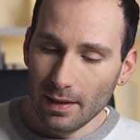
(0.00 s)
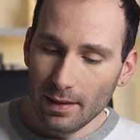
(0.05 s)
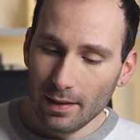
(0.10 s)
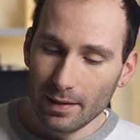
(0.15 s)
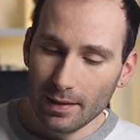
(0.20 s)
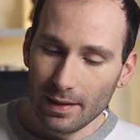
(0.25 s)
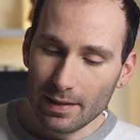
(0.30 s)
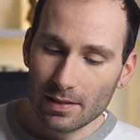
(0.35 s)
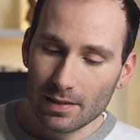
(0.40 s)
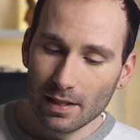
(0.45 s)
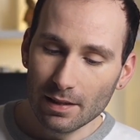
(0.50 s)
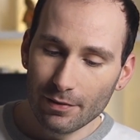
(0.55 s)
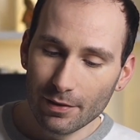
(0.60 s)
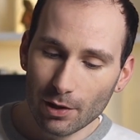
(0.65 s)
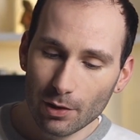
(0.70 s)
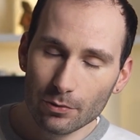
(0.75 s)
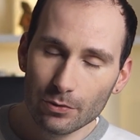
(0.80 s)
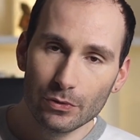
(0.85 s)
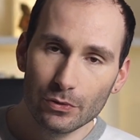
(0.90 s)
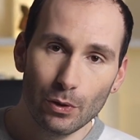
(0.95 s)
it's
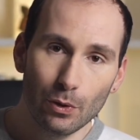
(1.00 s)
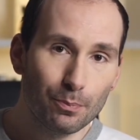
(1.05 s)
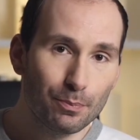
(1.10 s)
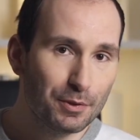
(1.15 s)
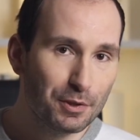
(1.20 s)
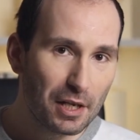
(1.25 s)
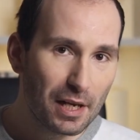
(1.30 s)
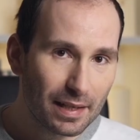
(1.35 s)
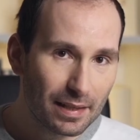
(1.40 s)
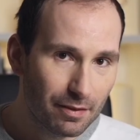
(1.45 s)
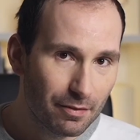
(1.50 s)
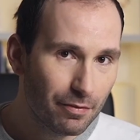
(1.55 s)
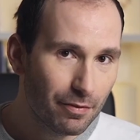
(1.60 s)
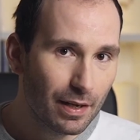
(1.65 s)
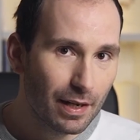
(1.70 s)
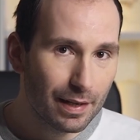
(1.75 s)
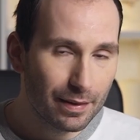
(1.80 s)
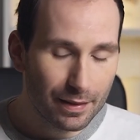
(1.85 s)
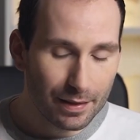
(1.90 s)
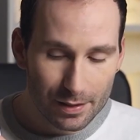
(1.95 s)
difficult to
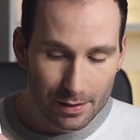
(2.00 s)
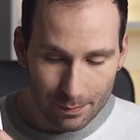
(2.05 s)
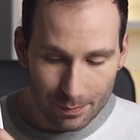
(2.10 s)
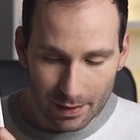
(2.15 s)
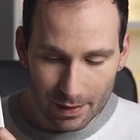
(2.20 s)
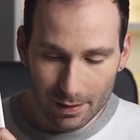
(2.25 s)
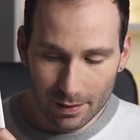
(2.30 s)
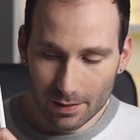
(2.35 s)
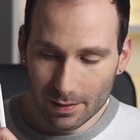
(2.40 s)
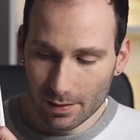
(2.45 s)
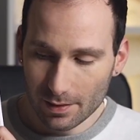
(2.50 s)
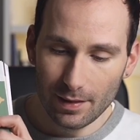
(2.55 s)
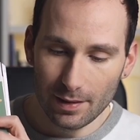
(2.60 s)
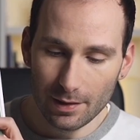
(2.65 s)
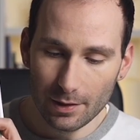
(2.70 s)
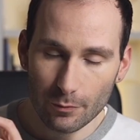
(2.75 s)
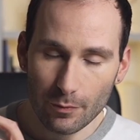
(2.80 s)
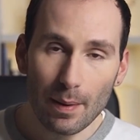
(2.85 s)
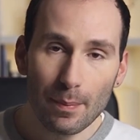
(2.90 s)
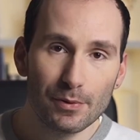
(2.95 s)
objectify this because
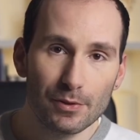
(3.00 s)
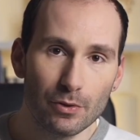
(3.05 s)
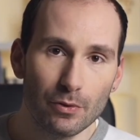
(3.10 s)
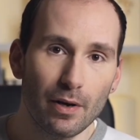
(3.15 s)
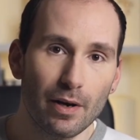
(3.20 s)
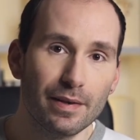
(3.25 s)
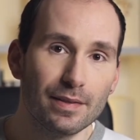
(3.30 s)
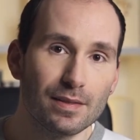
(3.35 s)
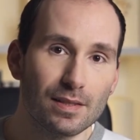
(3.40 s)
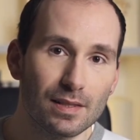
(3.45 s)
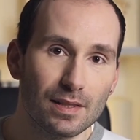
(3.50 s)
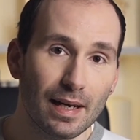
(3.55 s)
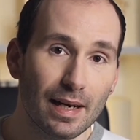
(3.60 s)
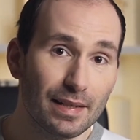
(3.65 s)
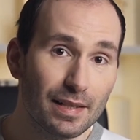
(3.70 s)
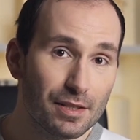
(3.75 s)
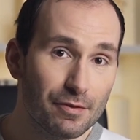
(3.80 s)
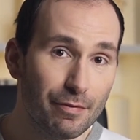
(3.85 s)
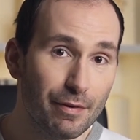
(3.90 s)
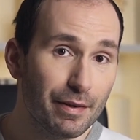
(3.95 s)
the repertoire inside
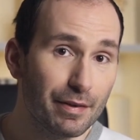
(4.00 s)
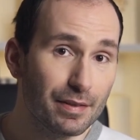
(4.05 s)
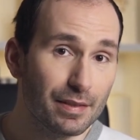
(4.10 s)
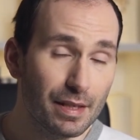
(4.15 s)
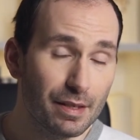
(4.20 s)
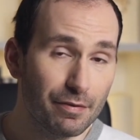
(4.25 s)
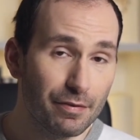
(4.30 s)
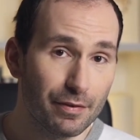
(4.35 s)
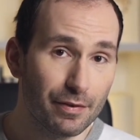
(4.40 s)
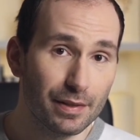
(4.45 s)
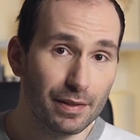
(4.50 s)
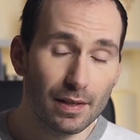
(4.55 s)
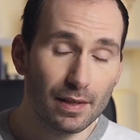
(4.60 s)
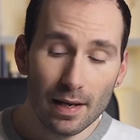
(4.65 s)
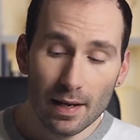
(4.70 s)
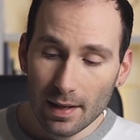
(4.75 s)
is very different.